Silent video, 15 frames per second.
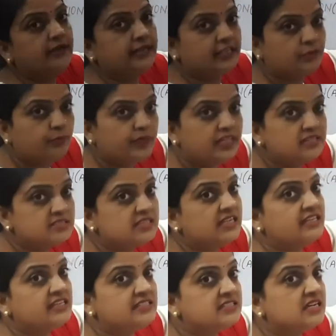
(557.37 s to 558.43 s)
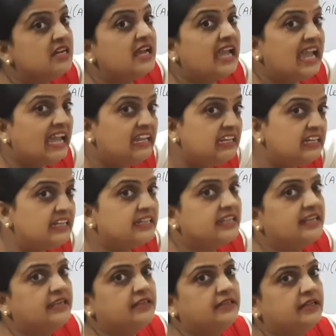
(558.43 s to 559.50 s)
it means it is a allelic
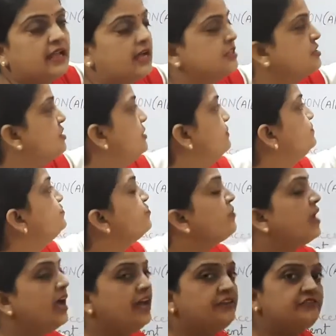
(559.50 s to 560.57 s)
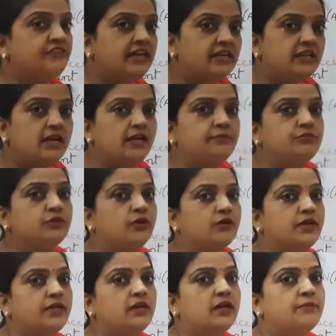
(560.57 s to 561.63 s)
interaction. And when I am
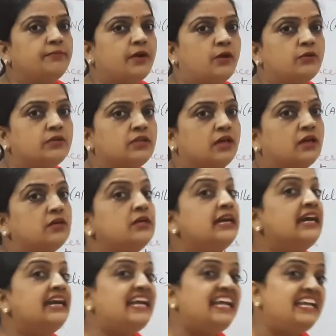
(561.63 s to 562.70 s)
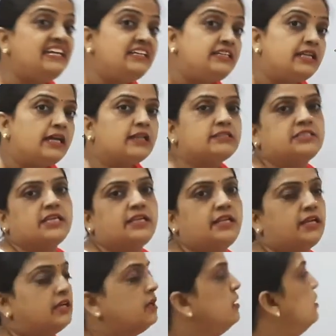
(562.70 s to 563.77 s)
talking about the
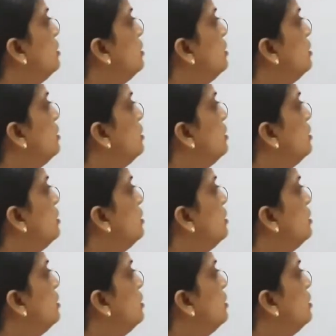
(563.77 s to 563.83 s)
intergenic,